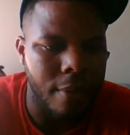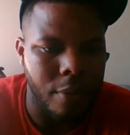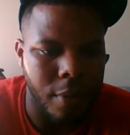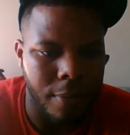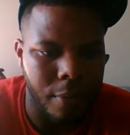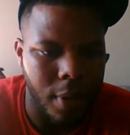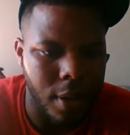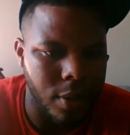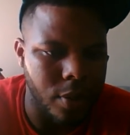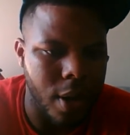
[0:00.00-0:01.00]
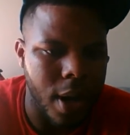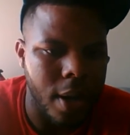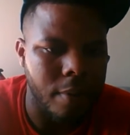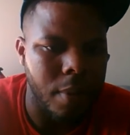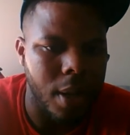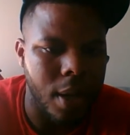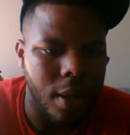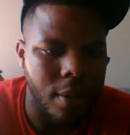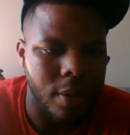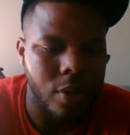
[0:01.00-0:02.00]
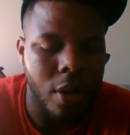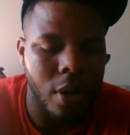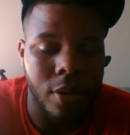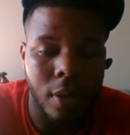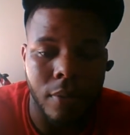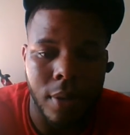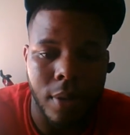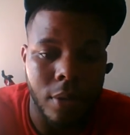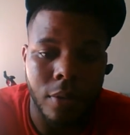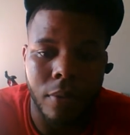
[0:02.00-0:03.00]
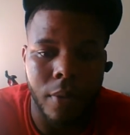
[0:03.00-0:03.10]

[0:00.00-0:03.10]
every freaking drive, man. Charge defense looked